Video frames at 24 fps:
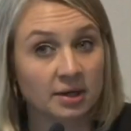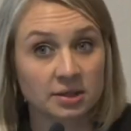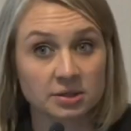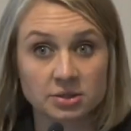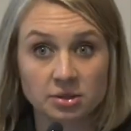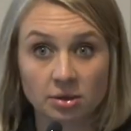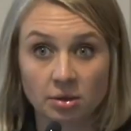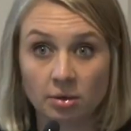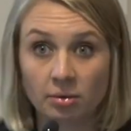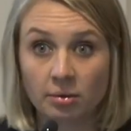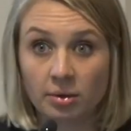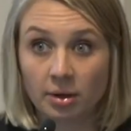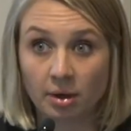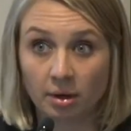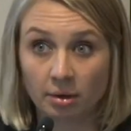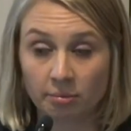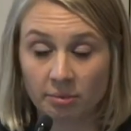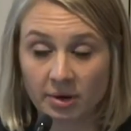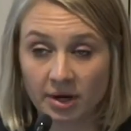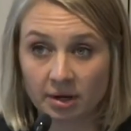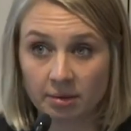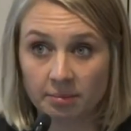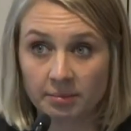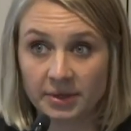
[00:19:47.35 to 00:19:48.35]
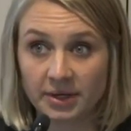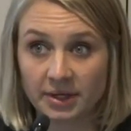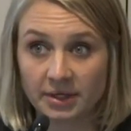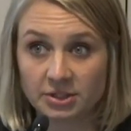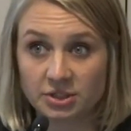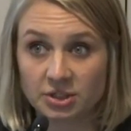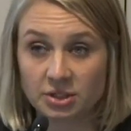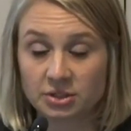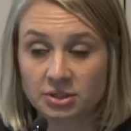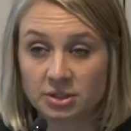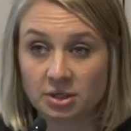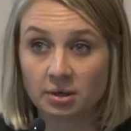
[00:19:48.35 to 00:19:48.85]
So our
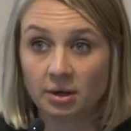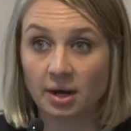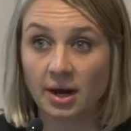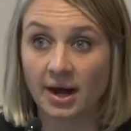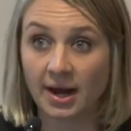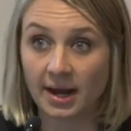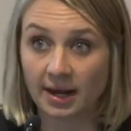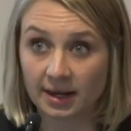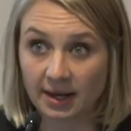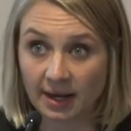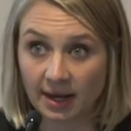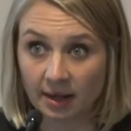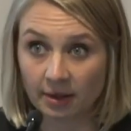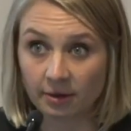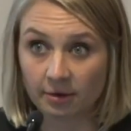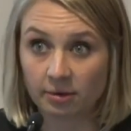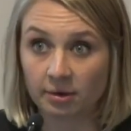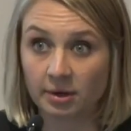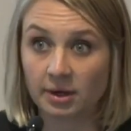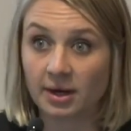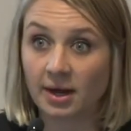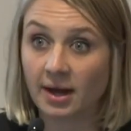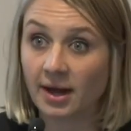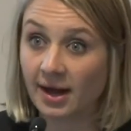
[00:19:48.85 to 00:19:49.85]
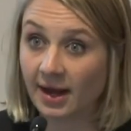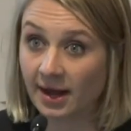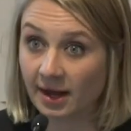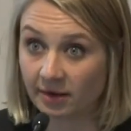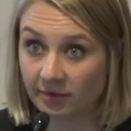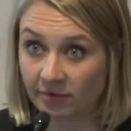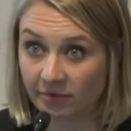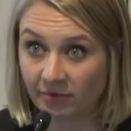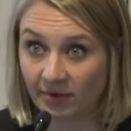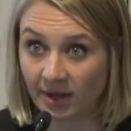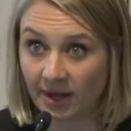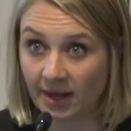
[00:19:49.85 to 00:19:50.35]
recommendations are high calorie, high
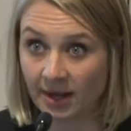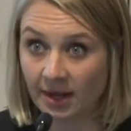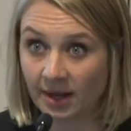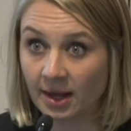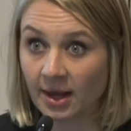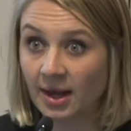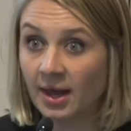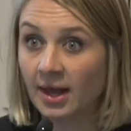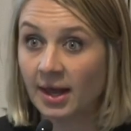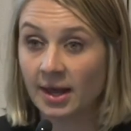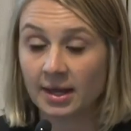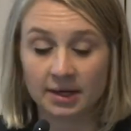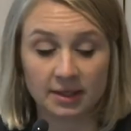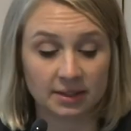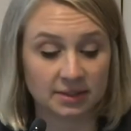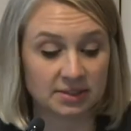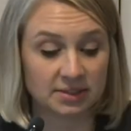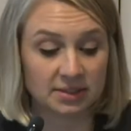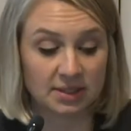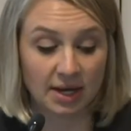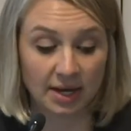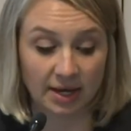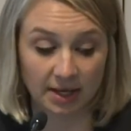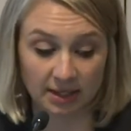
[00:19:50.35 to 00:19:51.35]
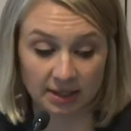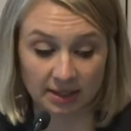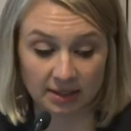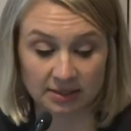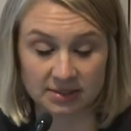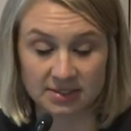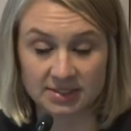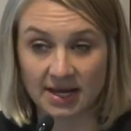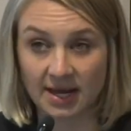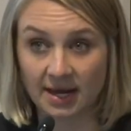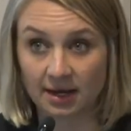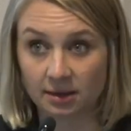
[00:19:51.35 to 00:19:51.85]
fat, and it's not
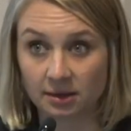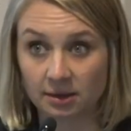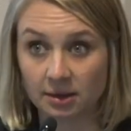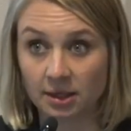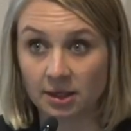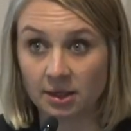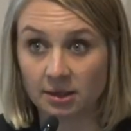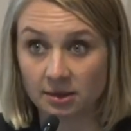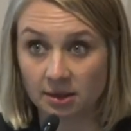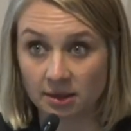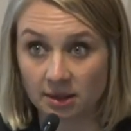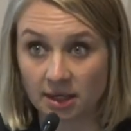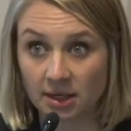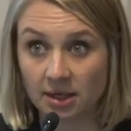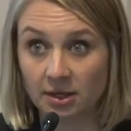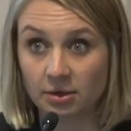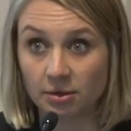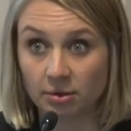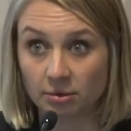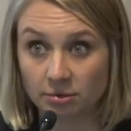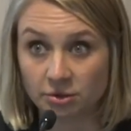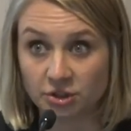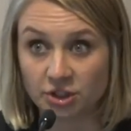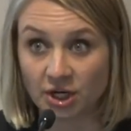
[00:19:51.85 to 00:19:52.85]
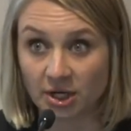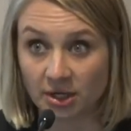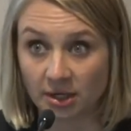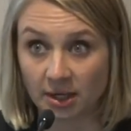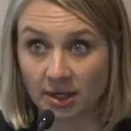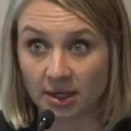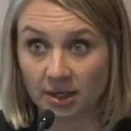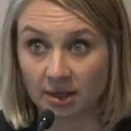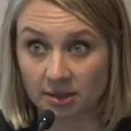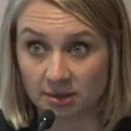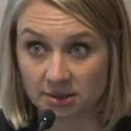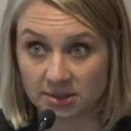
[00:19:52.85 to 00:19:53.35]
exactly the
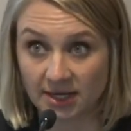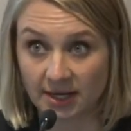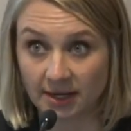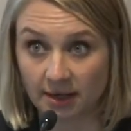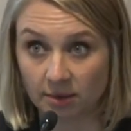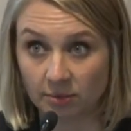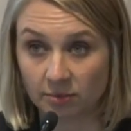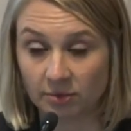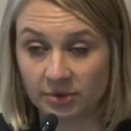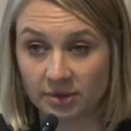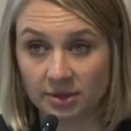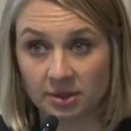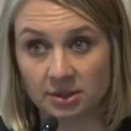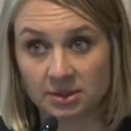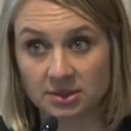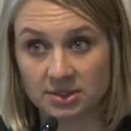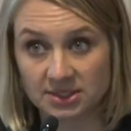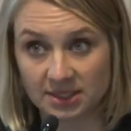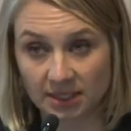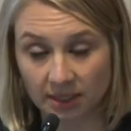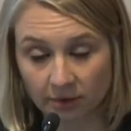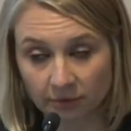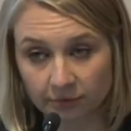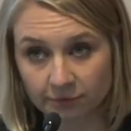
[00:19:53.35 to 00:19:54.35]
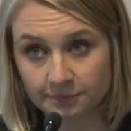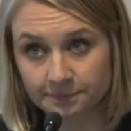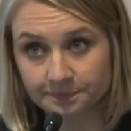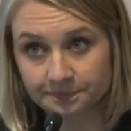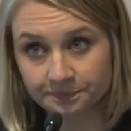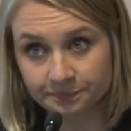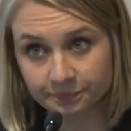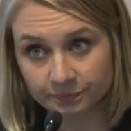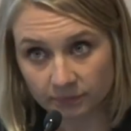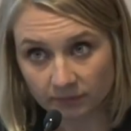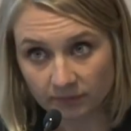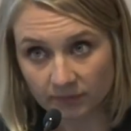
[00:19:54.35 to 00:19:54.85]
ketogenic diet within itself.
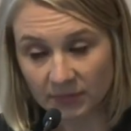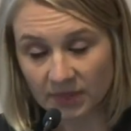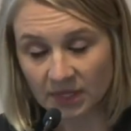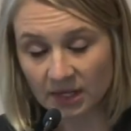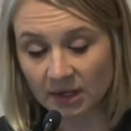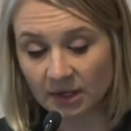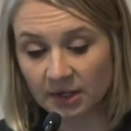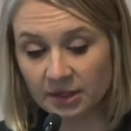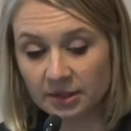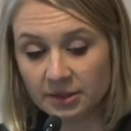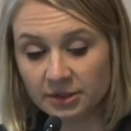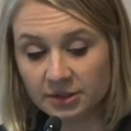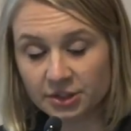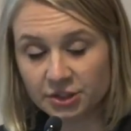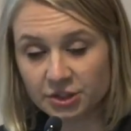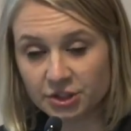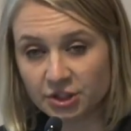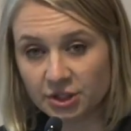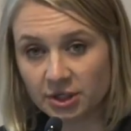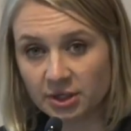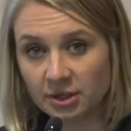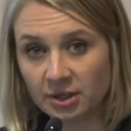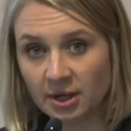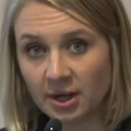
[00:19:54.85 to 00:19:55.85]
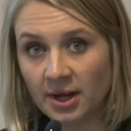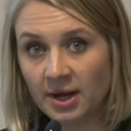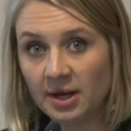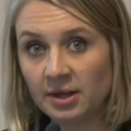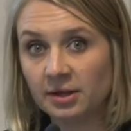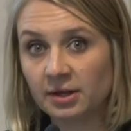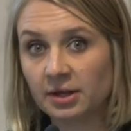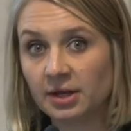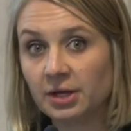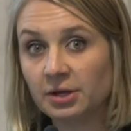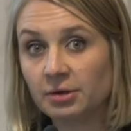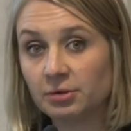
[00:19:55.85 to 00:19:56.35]
In addition,
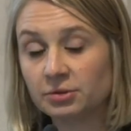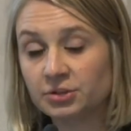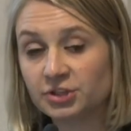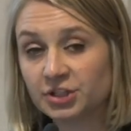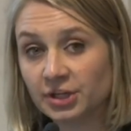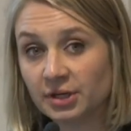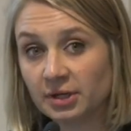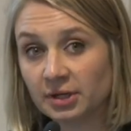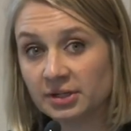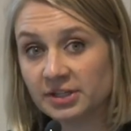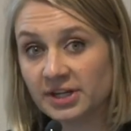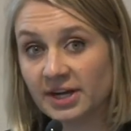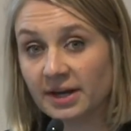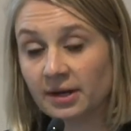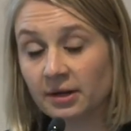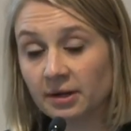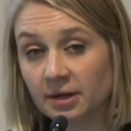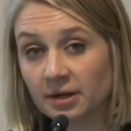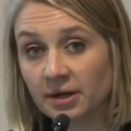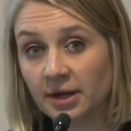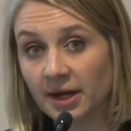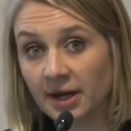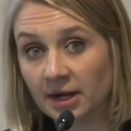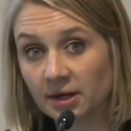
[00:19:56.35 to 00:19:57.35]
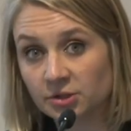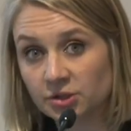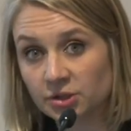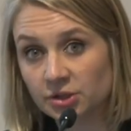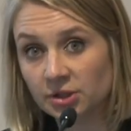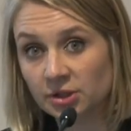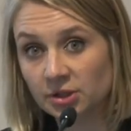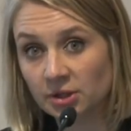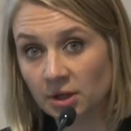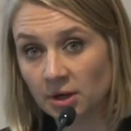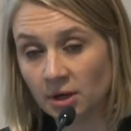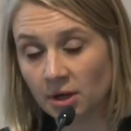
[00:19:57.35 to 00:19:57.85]
the ketogenic diet can
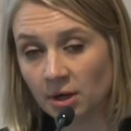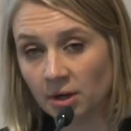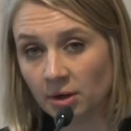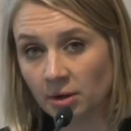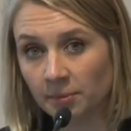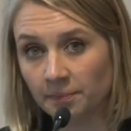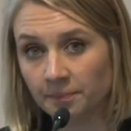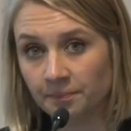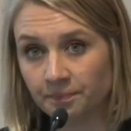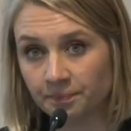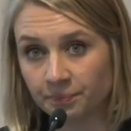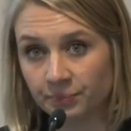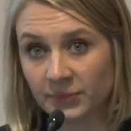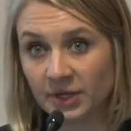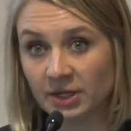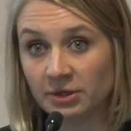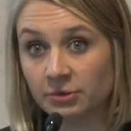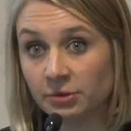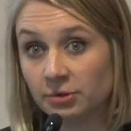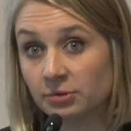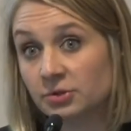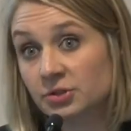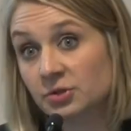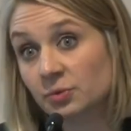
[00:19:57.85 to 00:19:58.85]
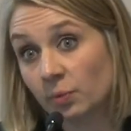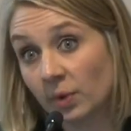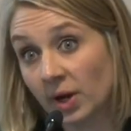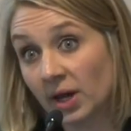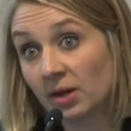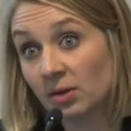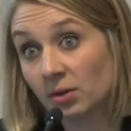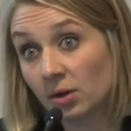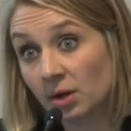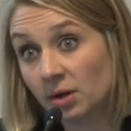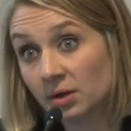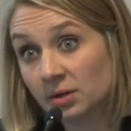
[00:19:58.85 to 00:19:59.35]
actually induce
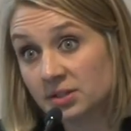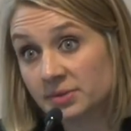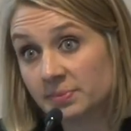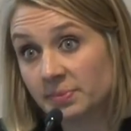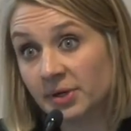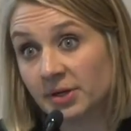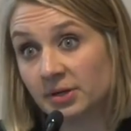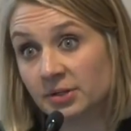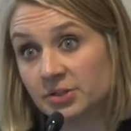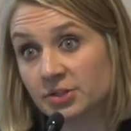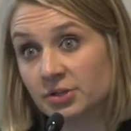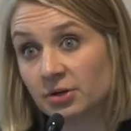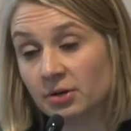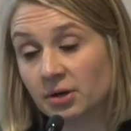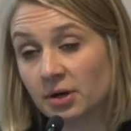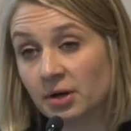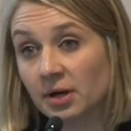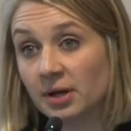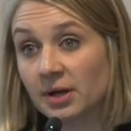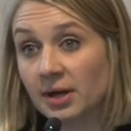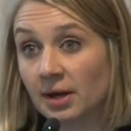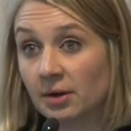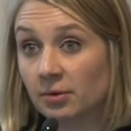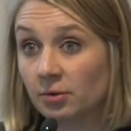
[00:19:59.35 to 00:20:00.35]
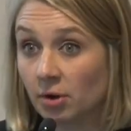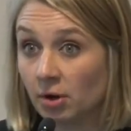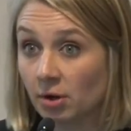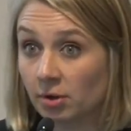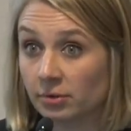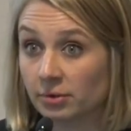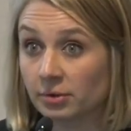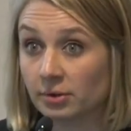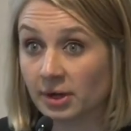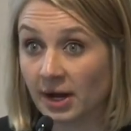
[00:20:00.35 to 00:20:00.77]
weight loss because you're cutting out all the